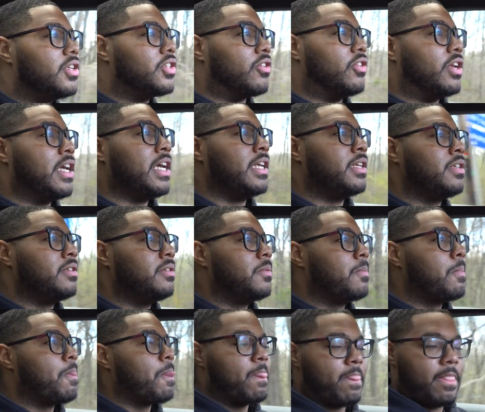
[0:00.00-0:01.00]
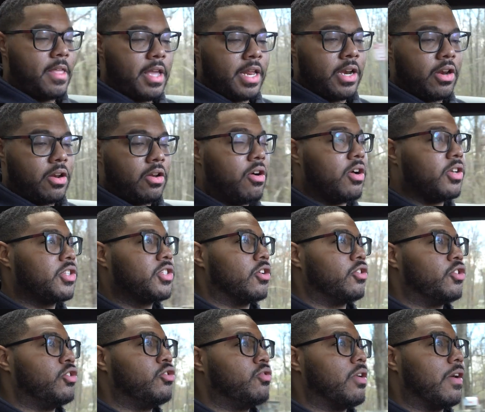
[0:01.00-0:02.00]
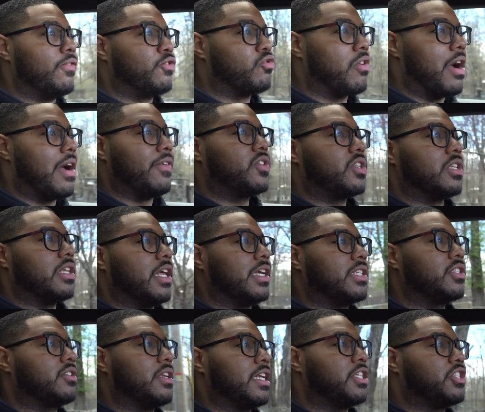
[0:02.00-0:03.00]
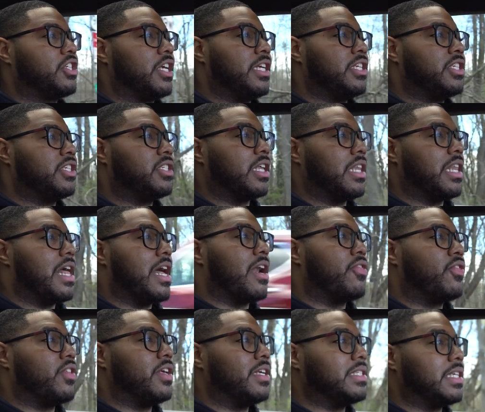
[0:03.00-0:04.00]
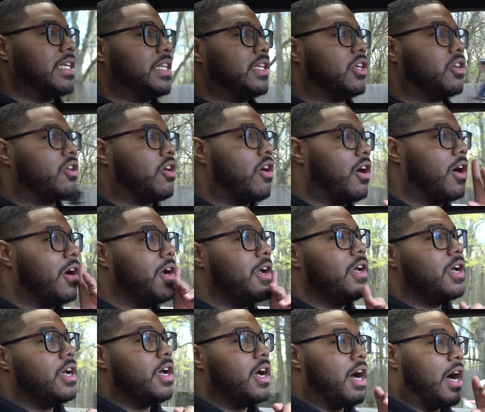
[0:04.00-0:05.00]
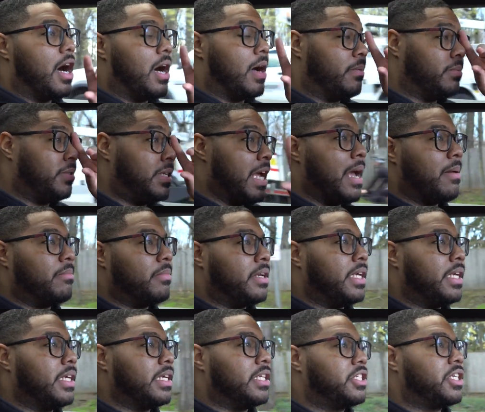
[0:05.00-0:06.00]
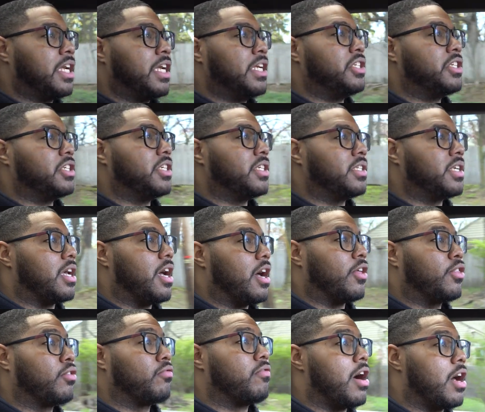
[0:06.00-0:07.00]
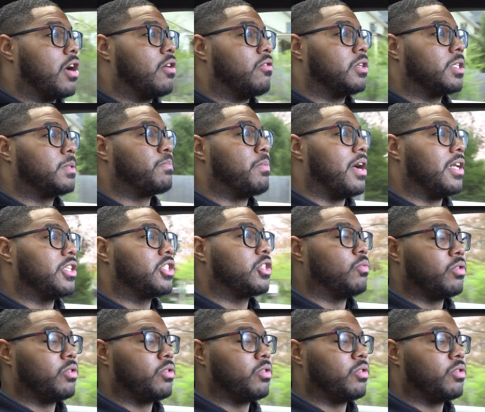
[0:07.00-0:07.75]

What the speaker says: So then, and then also you do have drive select, so that changes a lot of things in the car. Dampening, it changes throttle response.